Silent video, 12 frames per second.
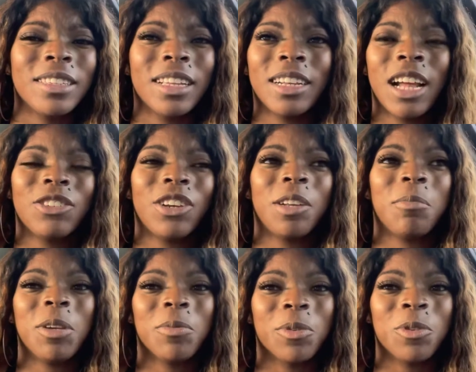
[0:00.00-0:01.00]
like not trying to
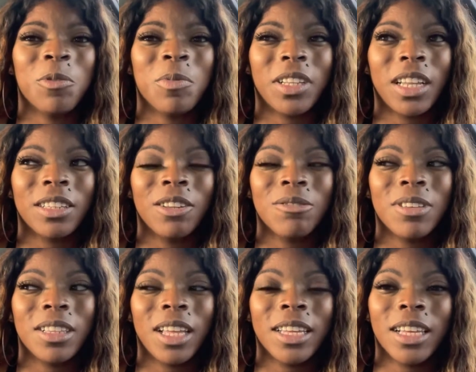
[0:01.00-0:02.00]
be rude but like low-key
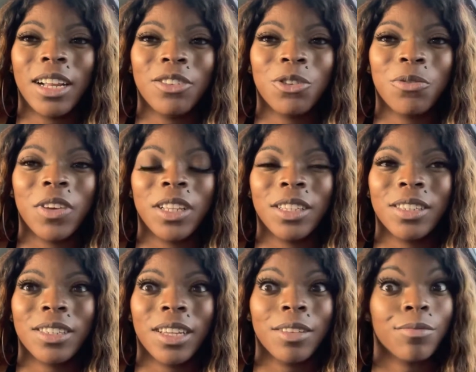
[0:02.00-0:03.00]
like get out your
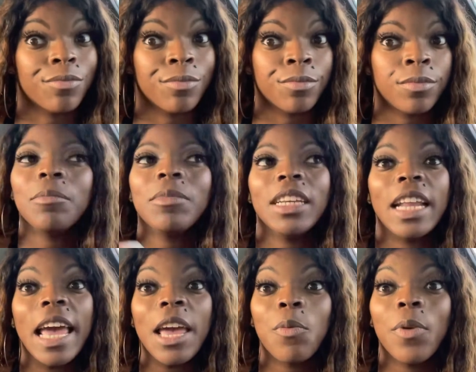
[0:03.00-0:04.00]
feelings like mm.
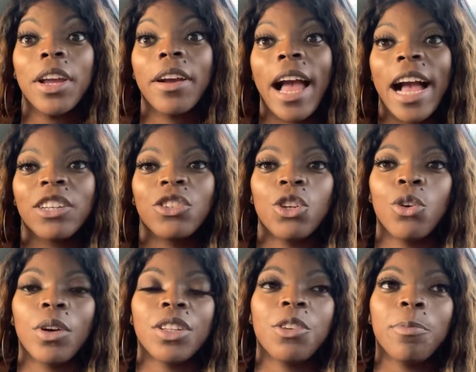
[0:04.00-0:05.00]
today we are actually
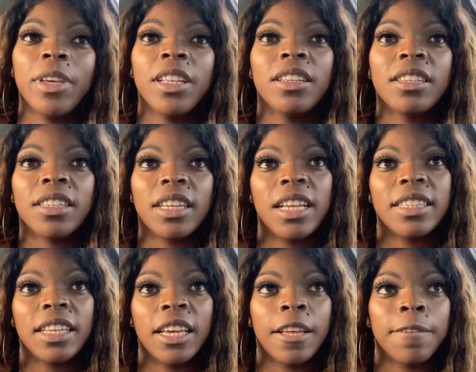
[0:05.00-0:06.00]
going to be
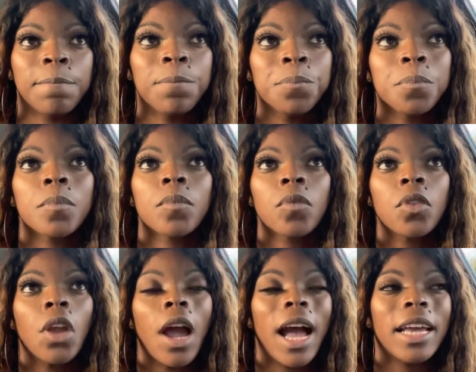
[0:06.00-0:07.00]
discussing
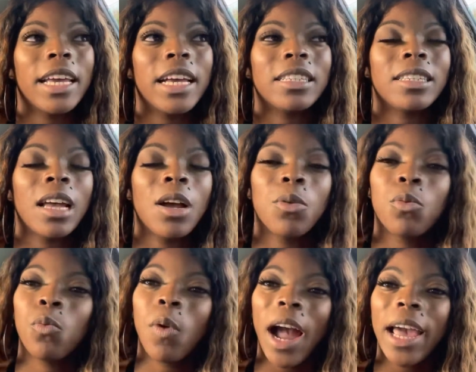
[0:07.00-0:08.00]
i guess
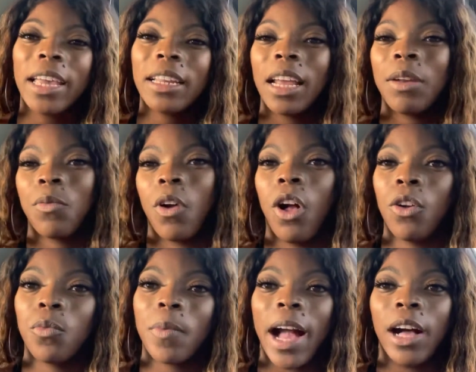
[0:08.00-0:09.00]
right and
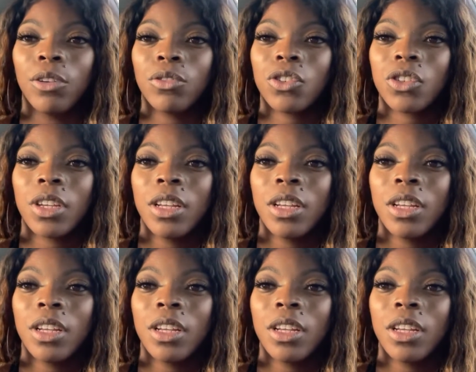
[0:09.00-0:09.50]
wrong routes